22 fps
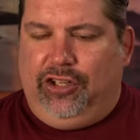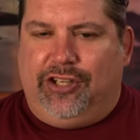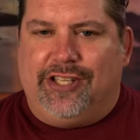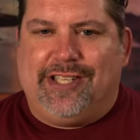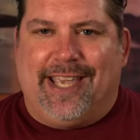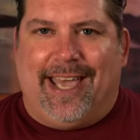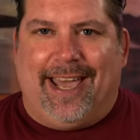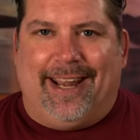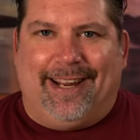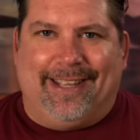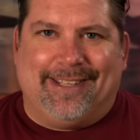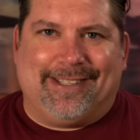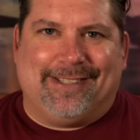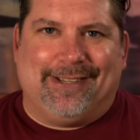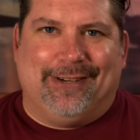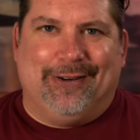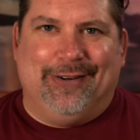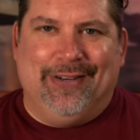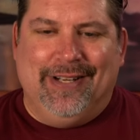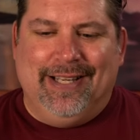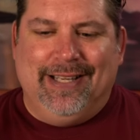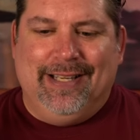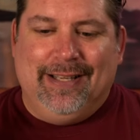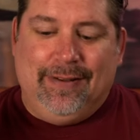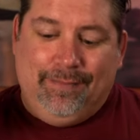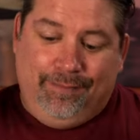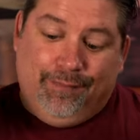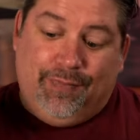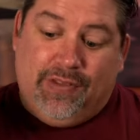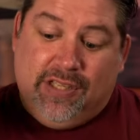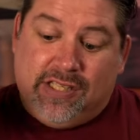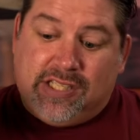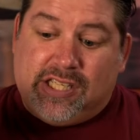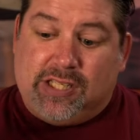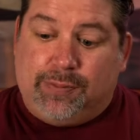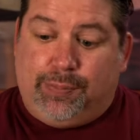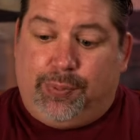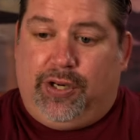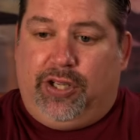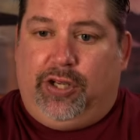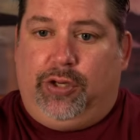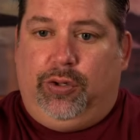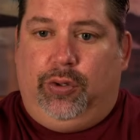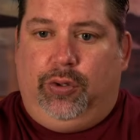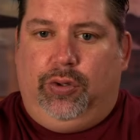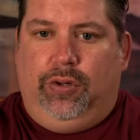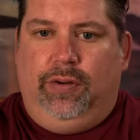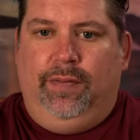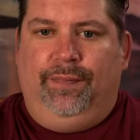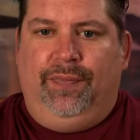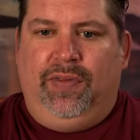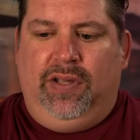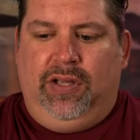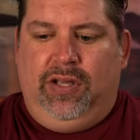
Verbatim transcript: looks at it. So this is pretty cool.